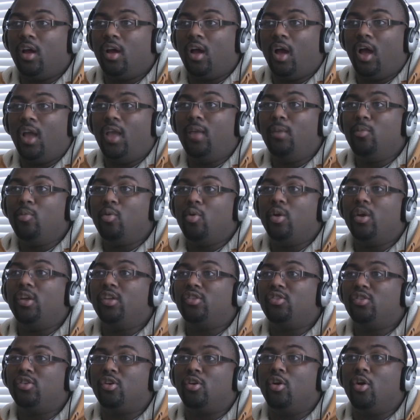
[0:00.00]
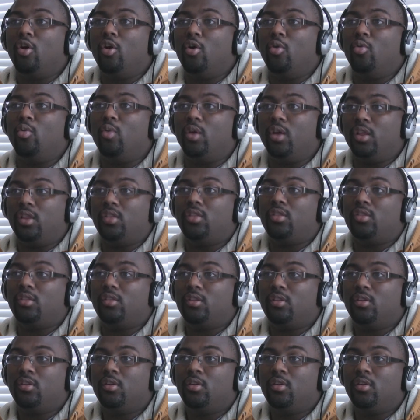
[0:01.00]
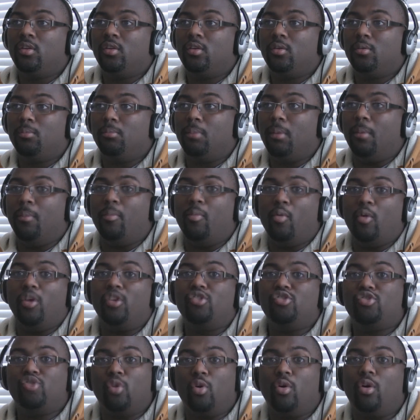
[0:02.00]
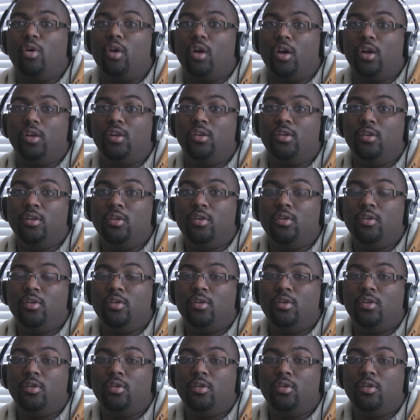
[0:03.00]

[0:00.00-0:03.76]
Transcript: I am going to go with my boy Shogun